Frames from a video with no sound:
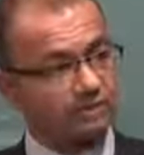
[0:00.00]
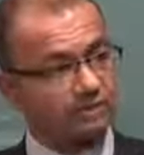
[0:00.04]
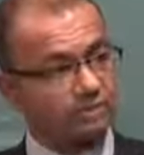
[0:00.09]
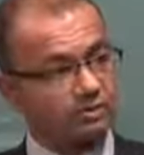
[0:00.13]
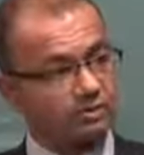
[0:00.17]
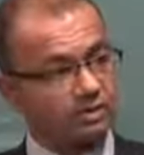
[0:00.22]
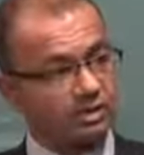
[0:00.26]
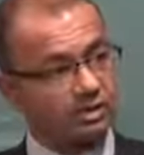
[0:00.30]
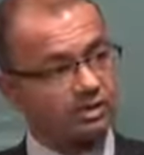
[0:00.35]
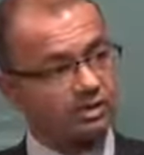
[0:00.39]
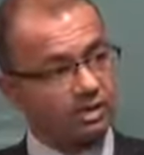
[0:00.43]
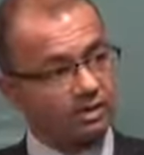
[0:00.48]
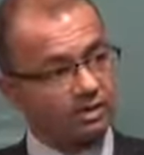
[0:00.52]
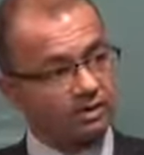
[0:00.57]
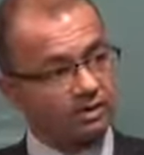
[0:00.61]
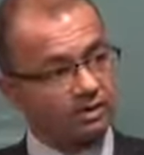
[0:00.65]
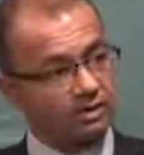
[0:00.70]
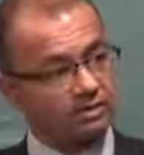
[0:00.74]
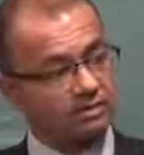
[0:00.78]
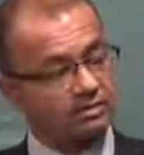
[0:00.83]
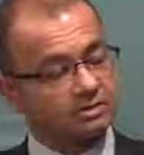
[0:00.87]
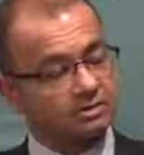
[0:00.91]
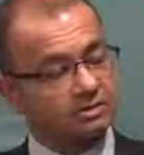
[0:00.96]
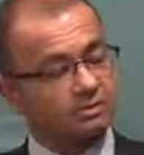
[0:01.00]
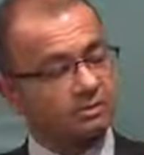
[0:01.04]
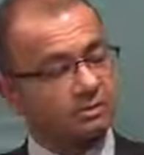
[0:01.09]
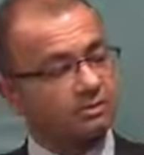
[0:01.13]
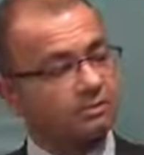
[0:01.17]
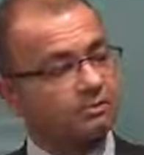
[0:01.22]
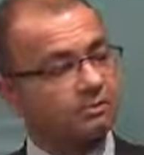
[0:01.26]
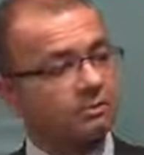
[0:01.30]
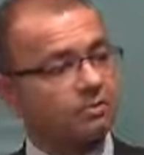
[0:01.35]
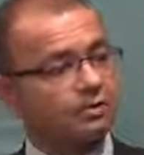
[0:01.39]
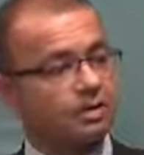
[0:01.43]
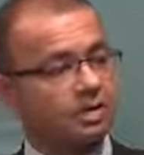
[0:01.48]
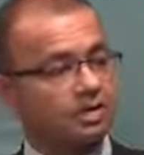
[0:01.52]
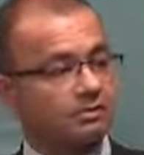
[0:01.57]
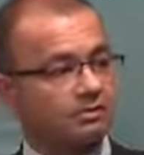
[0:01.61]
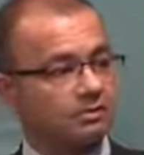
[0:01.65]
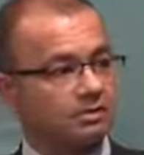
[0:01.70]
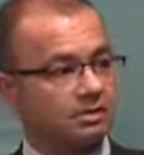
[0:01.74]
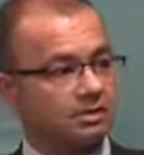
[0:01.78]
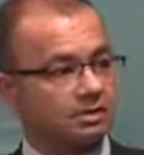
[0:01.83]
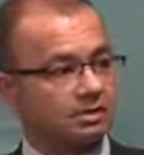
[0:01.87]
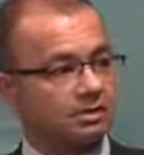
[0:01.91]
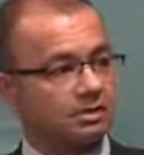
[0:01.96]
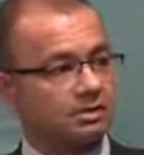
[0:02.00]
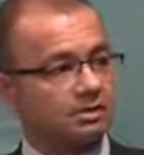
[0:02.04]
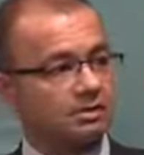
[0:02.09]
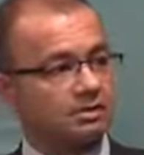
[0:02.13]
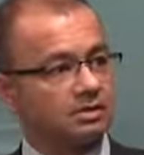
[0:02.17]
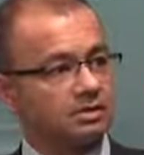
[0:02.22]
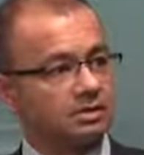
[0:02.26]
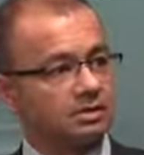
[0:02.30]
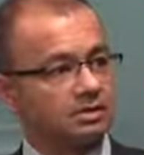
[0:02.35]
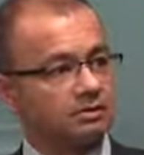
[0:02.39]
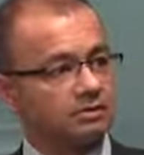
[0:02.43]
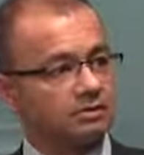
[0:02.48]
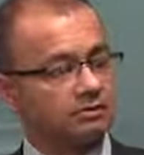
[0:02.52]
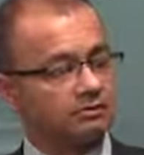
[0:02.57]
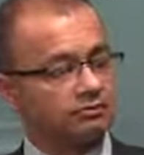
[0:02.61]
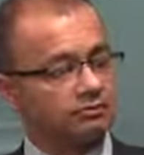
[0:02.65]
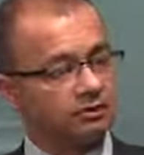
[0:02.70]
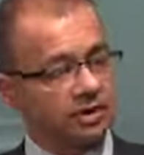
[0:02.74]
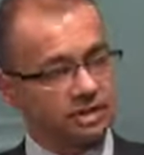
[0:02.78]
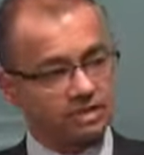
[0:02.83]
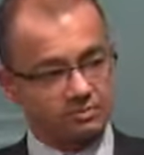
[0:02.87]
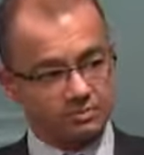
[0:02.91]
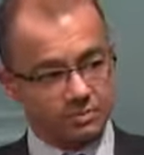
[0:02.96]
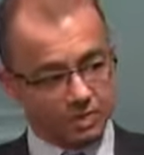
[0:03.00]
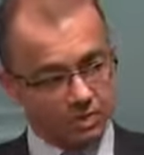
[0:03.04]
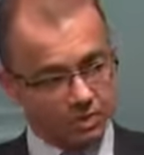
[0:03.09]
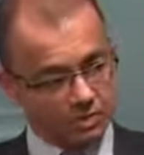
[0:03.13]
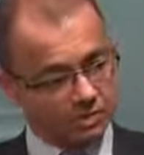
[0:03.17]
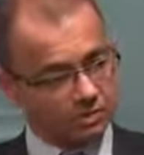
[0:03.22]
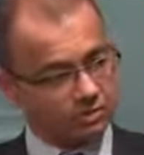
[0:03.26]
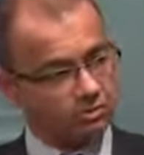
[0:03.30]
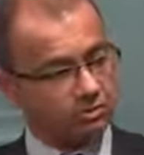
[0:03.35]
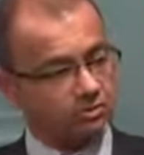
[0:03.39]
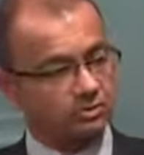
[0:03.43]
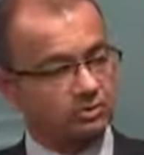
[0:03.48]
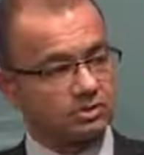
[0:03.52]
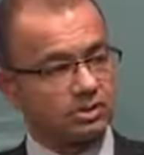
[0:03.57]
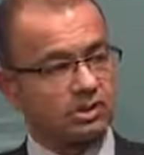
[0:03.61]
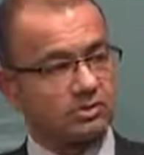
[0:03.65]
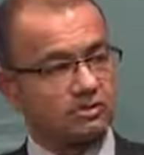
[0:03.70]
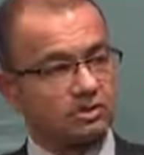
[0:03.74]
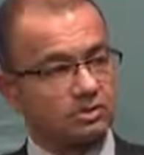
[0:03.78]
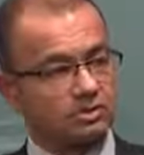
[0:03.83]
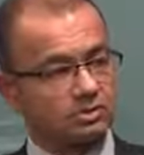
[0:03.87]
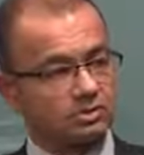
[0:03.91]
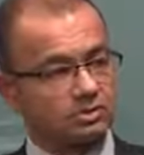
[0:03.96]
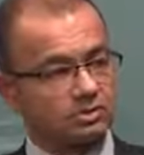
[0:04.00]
So these areas, people will cover the face, but not those areas.